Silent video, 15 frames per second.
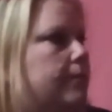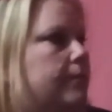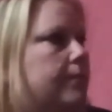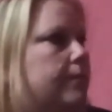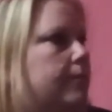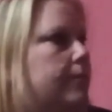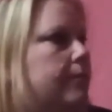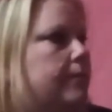
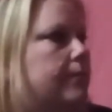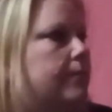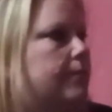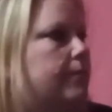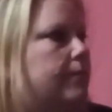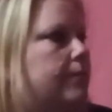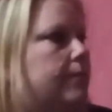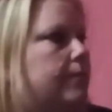
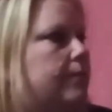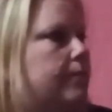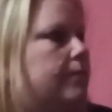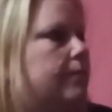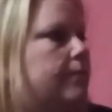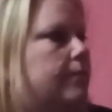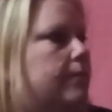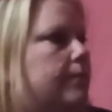
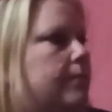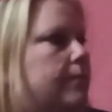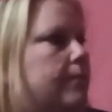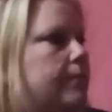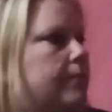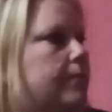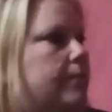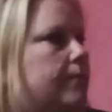
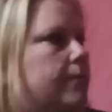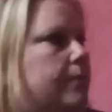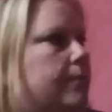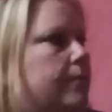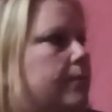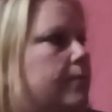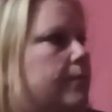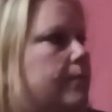
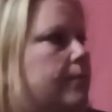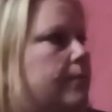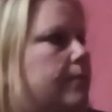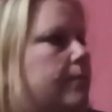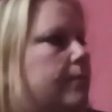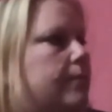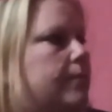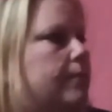
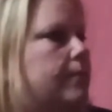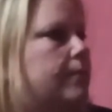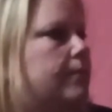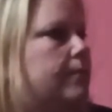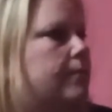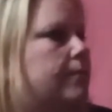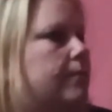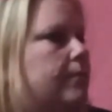
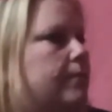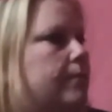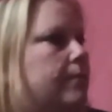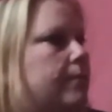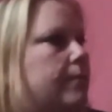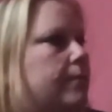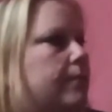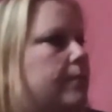
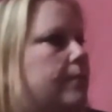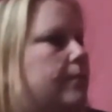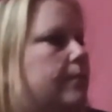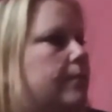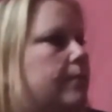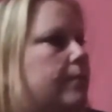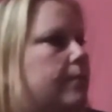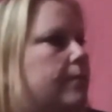
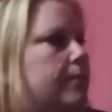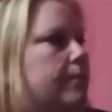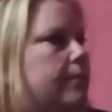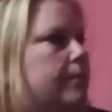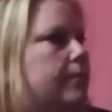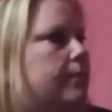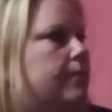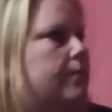
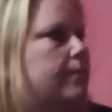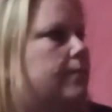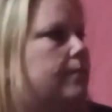No words are spoken by the person on screen.